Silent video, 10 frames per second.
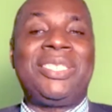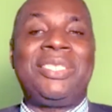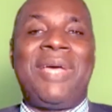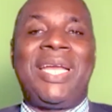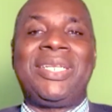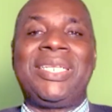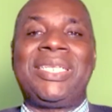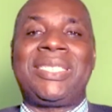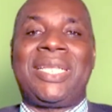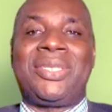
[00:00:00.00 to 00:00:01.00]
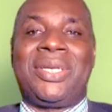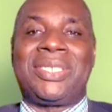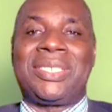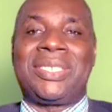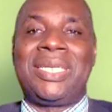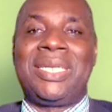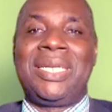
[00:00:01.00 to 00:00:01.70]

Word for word: Doesn't matter their status,